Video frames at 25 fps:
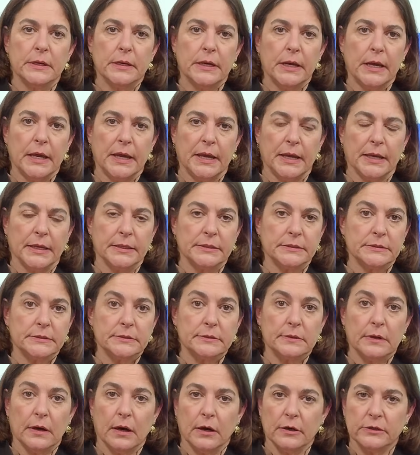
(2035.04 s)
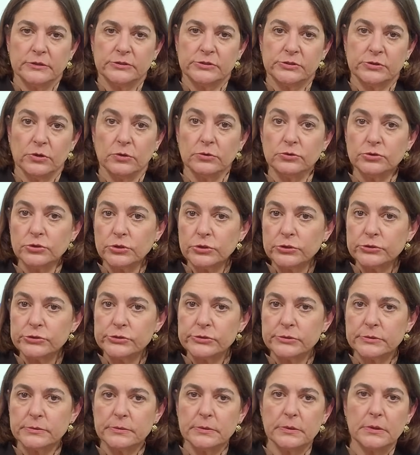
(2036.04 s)
and our
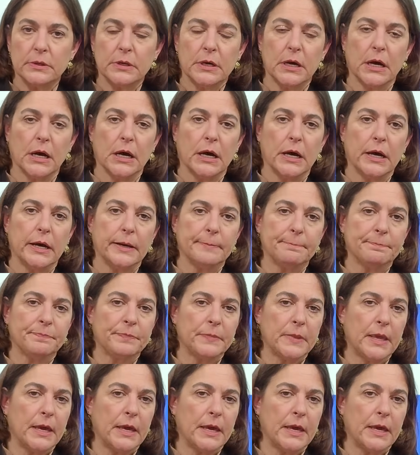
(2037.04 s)
soldiers. And